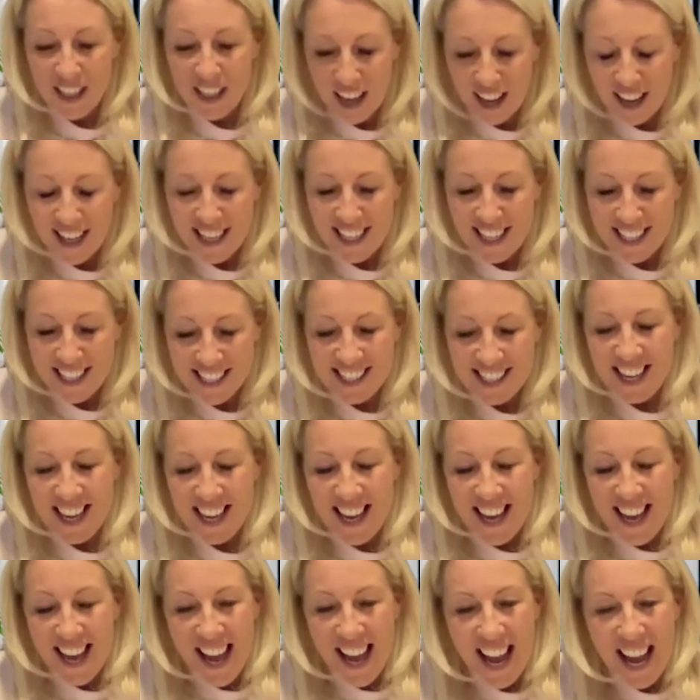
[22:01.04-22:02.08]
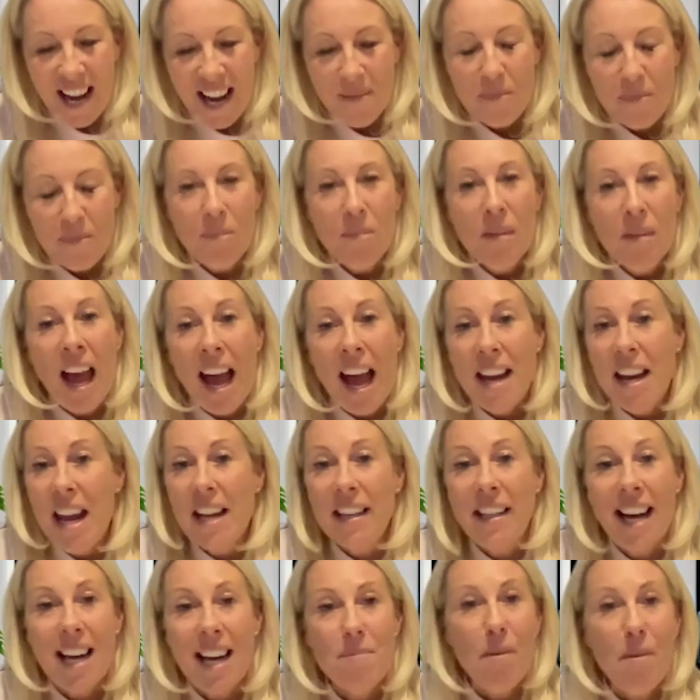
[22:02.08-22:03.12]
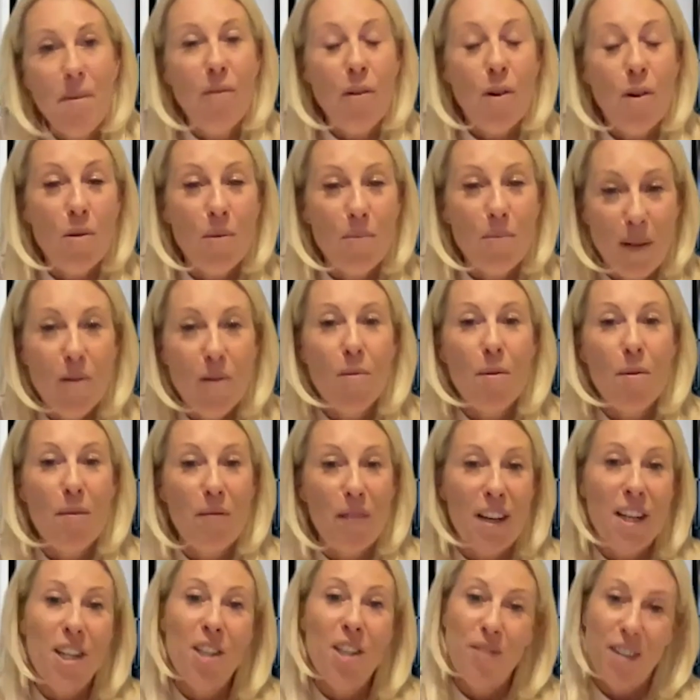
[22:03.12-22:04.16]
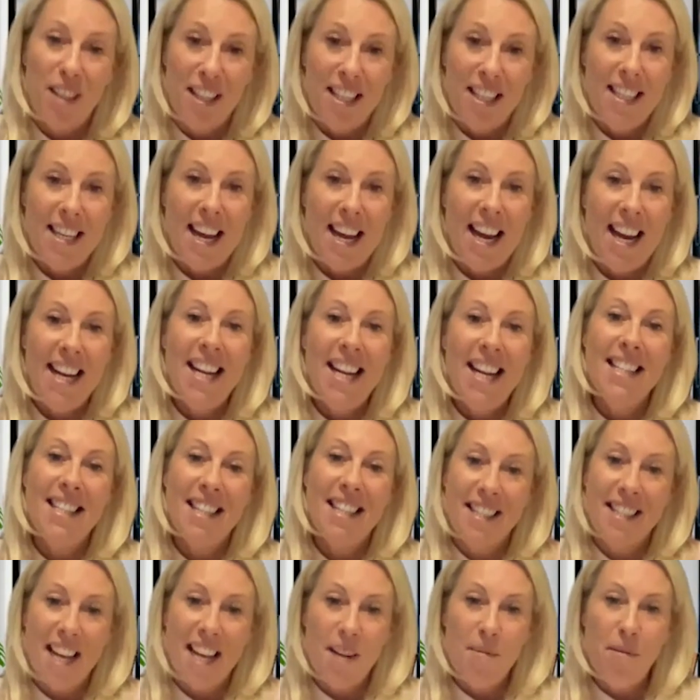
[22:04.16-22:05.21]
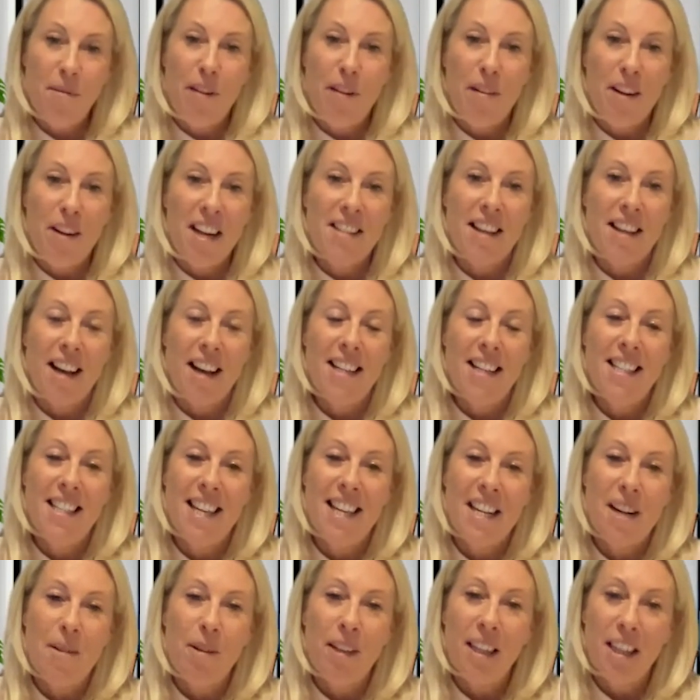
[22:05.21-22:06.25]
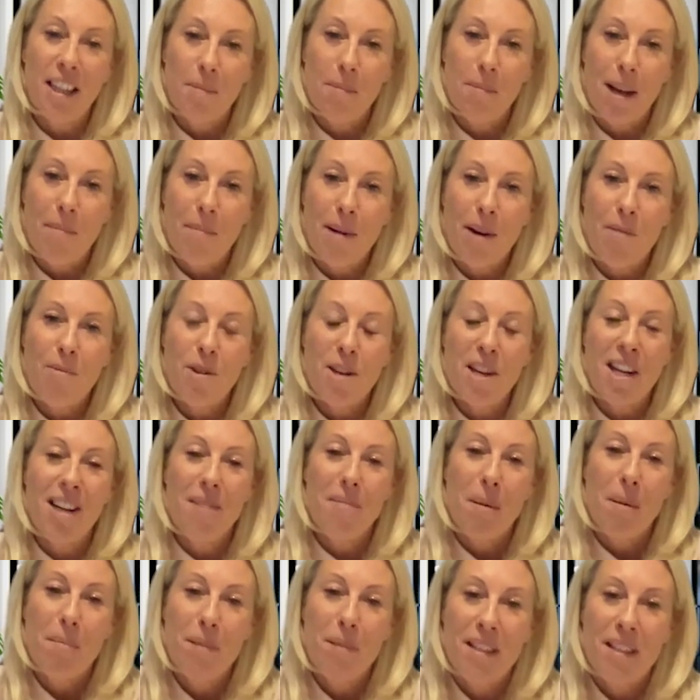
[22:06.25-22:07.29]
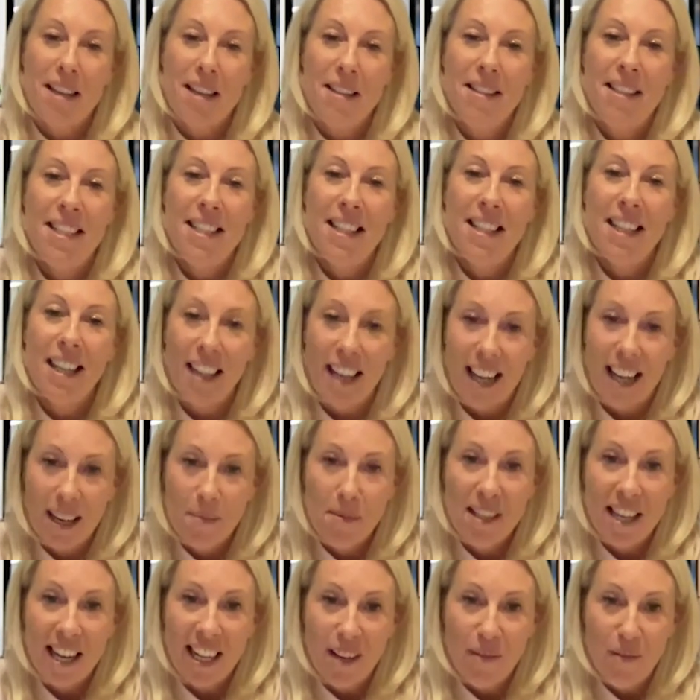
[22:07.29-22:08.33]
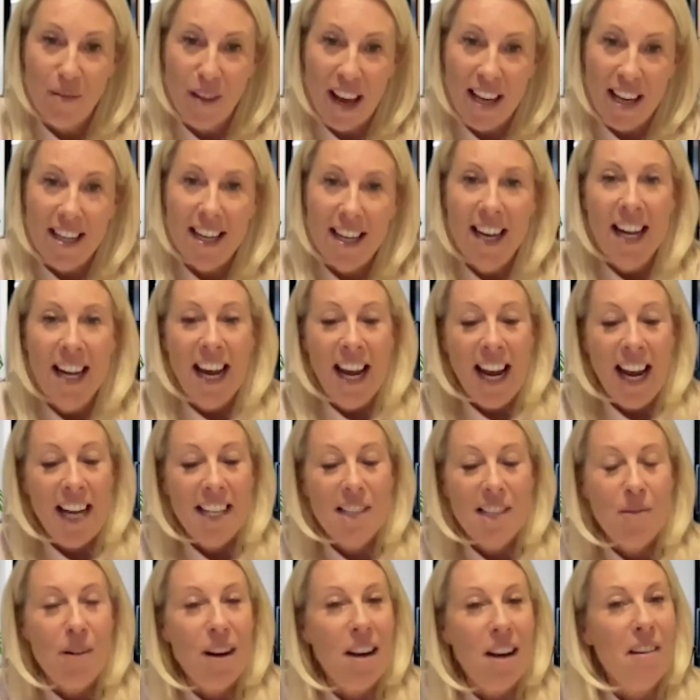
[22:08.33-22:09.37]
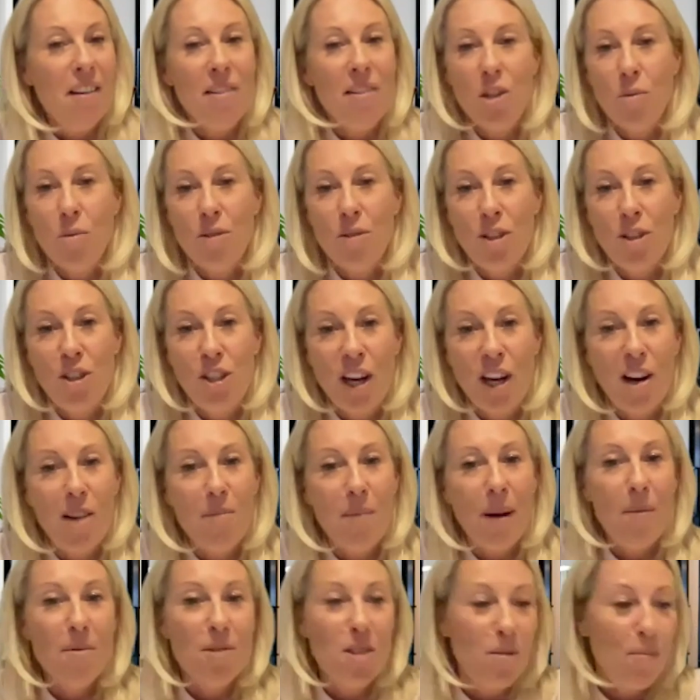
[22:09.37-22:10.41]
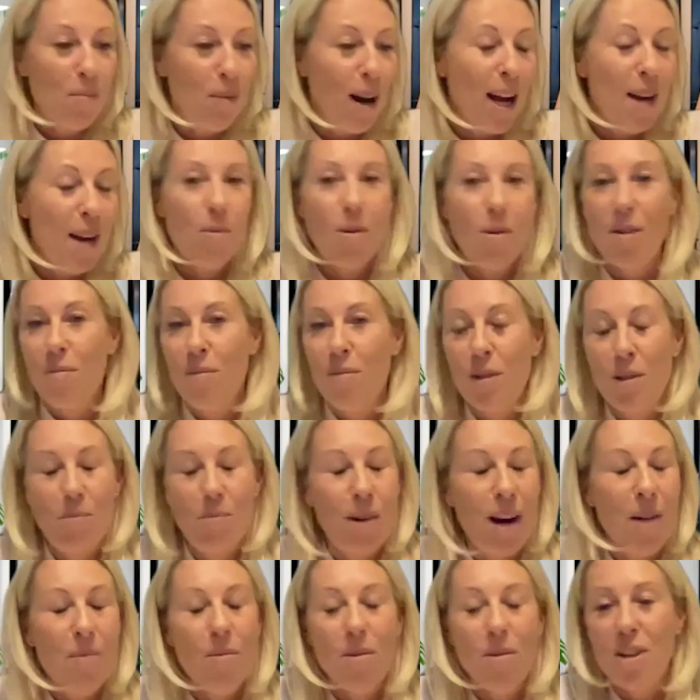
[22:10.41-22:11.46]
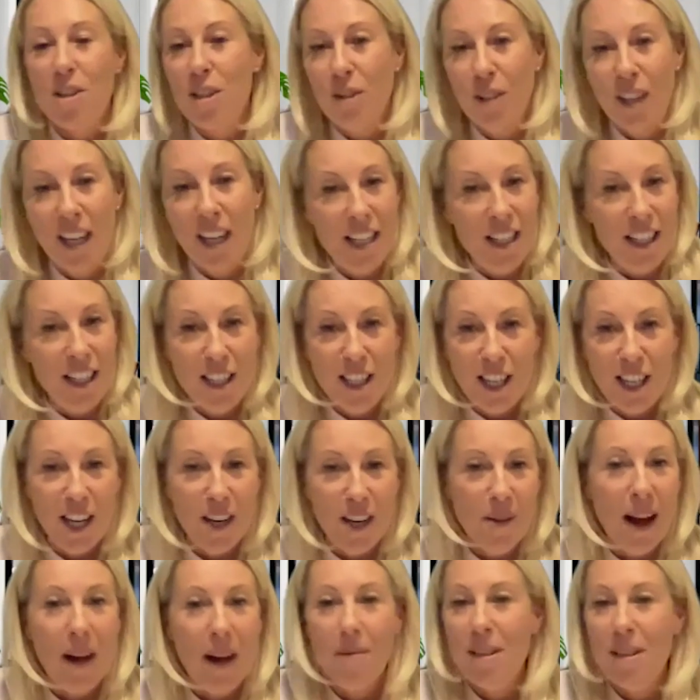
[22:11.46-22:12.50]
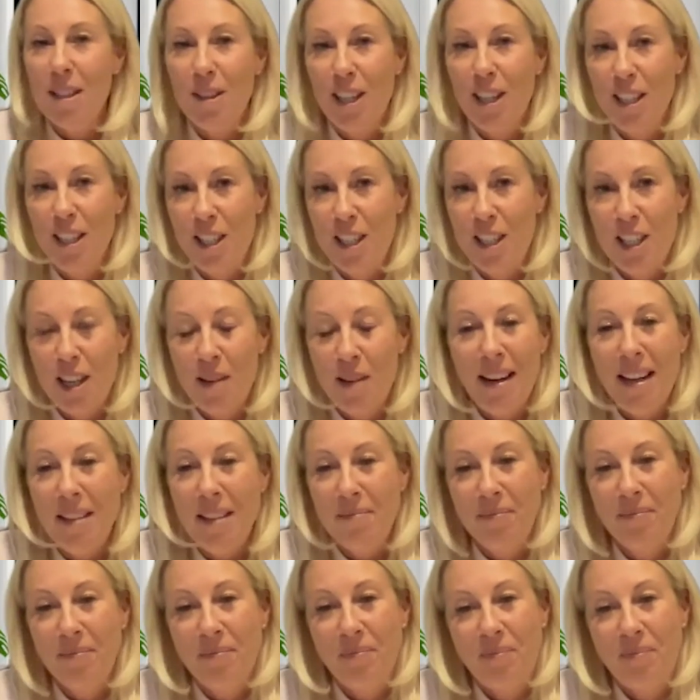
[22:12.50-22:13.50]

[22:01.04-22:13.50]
sides. And Cam, before we finish for today, as I say, we're very excited. I know a little bit about what you're going to be presenting at the ClaimsTech event. Is there anything else you want to share about Sprout, what it's looking to do, how it's looking to do it?